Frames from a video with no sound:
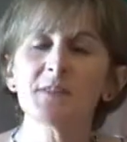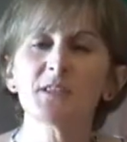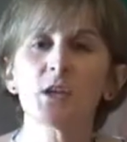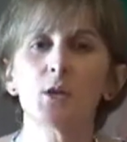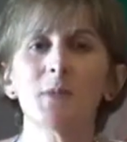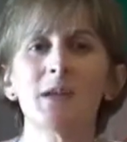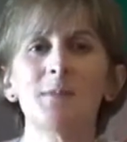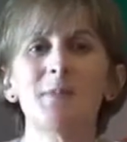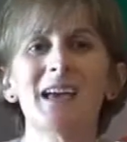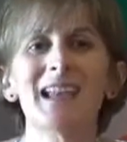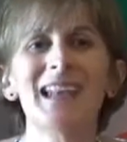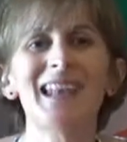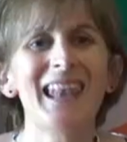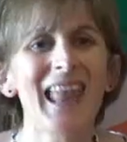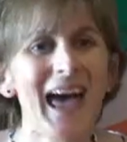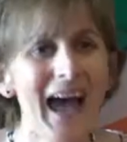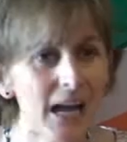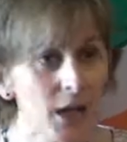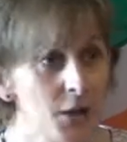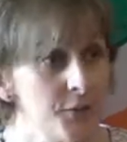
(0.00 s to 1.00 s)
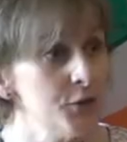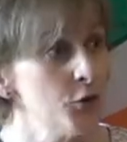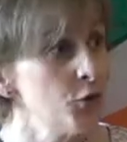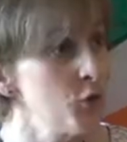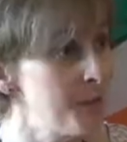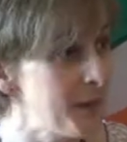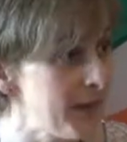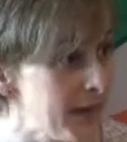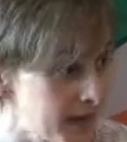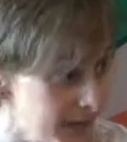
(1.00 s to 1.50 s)
there may be a lack of
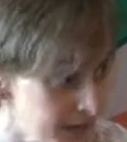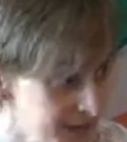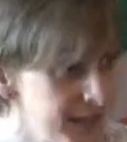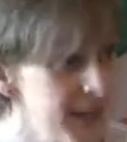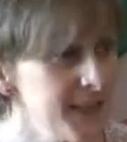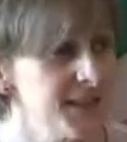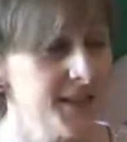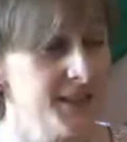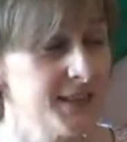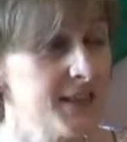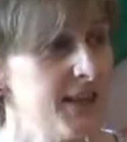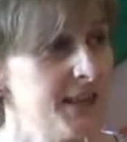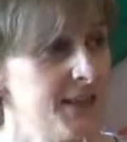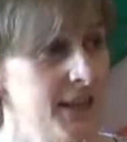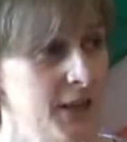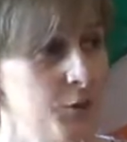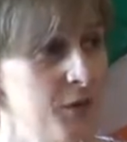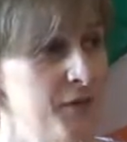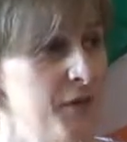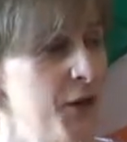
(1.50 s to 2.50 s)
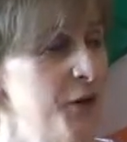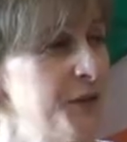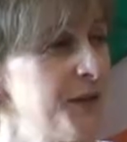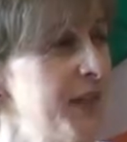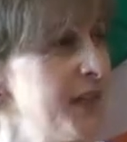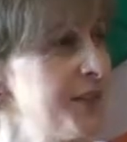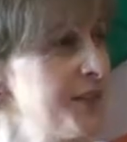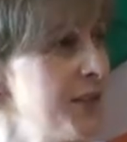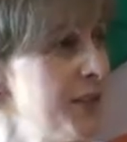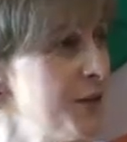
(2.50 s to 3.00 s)
European consensus, and I think we've heard
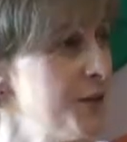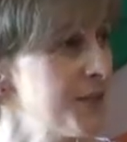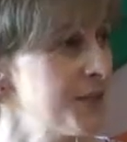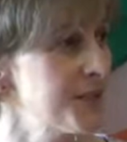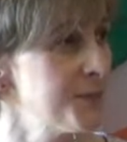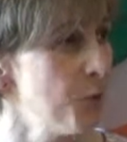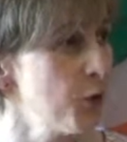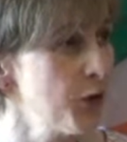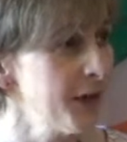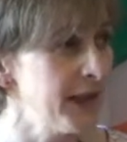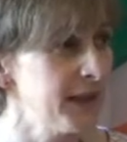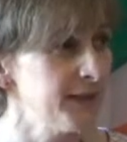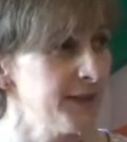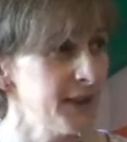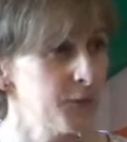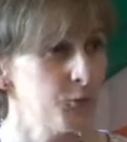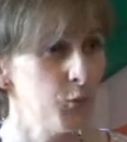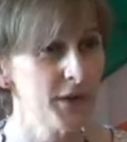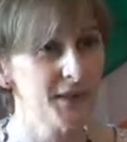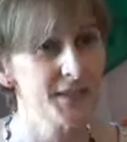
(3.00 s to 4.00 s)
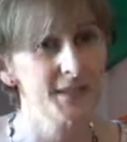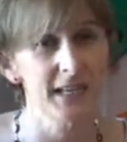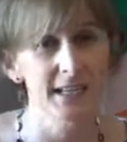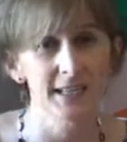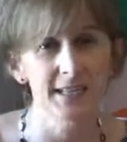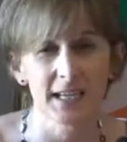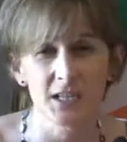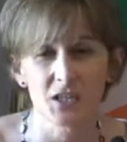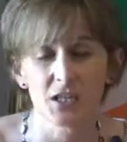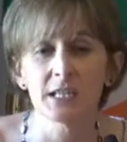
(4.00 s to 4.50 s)
that here this morning, that what
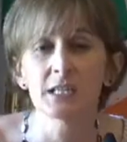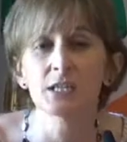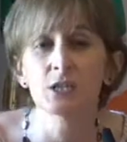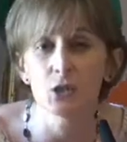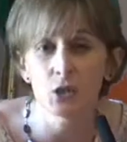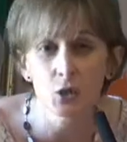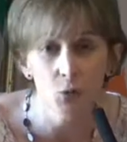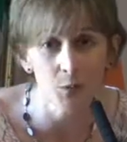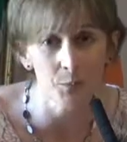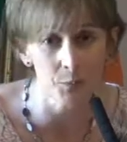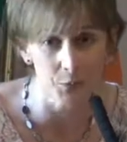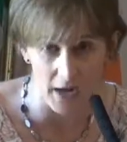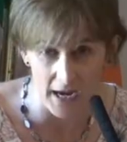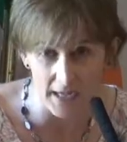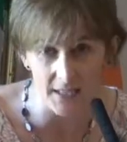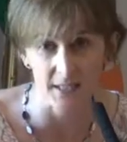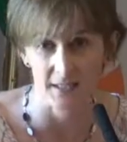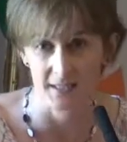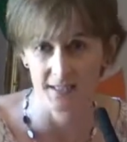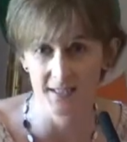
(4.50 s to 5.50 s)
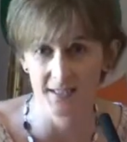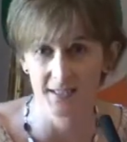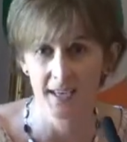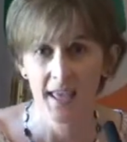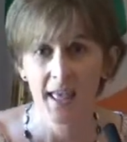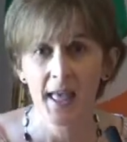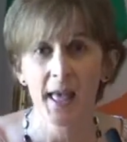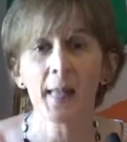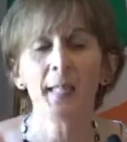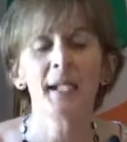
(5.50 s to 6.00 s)
states actually do in practice
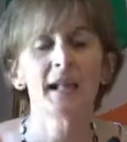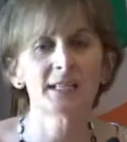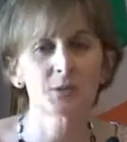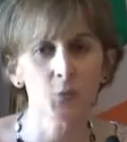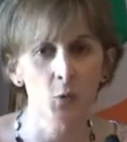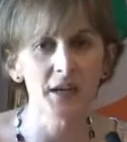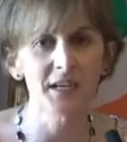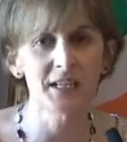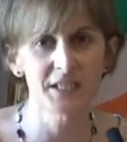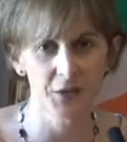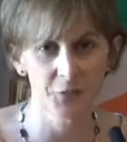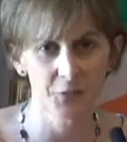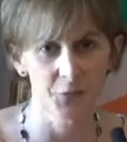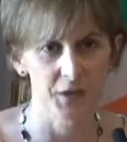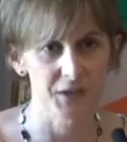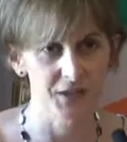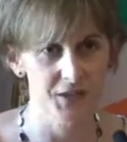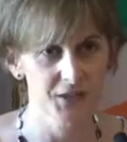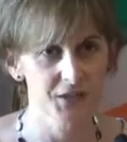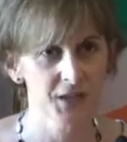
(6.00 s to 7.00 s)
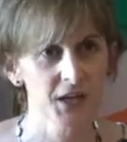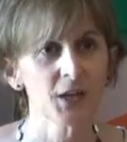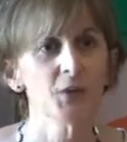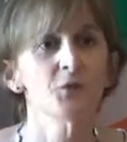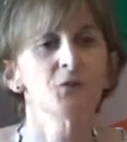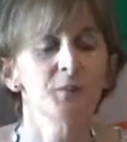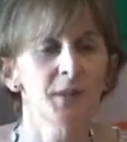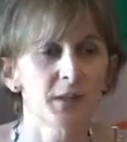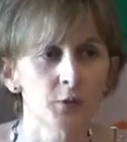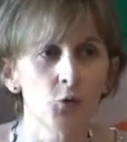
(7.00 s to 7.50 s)
is quite different
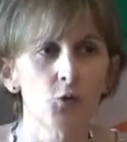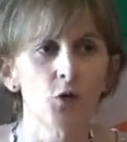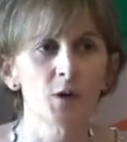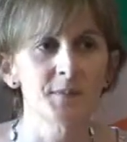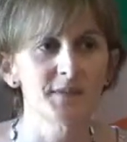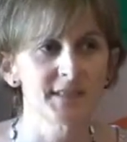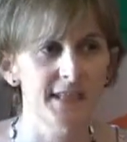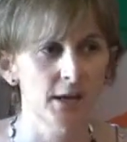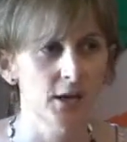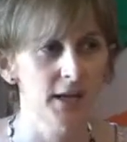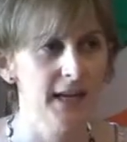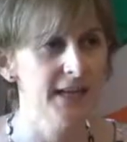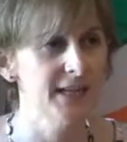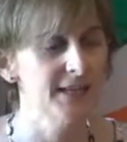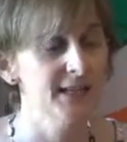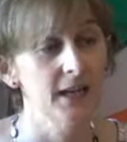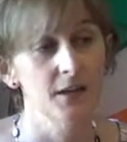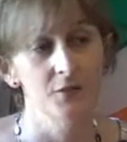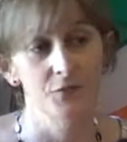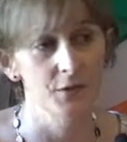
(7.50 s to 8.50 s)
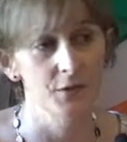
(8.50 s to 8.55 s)
from the norms that are laid down, for